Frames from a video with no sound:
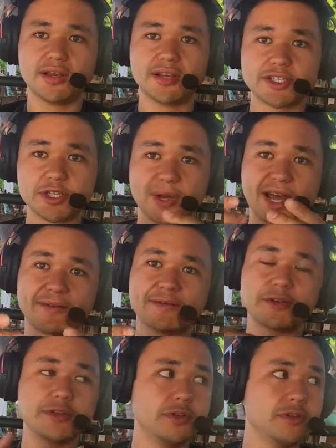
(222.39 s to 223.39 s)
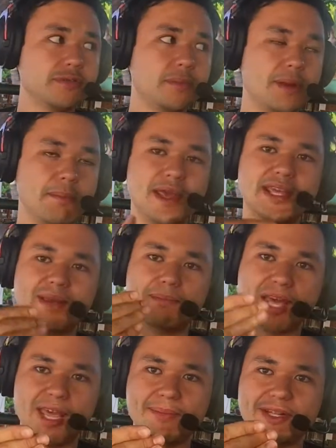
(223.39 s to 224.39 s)
So after you've been making
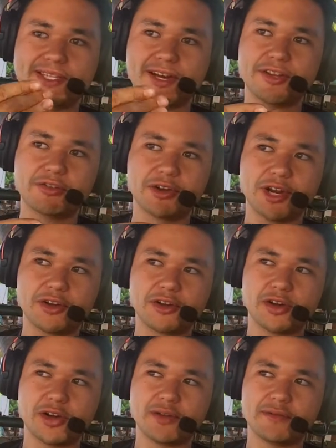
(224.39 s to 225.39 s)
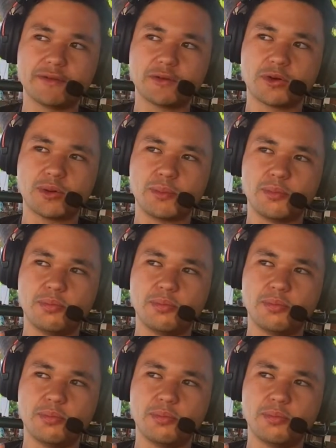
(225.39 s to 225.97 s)
payments on the credit card for,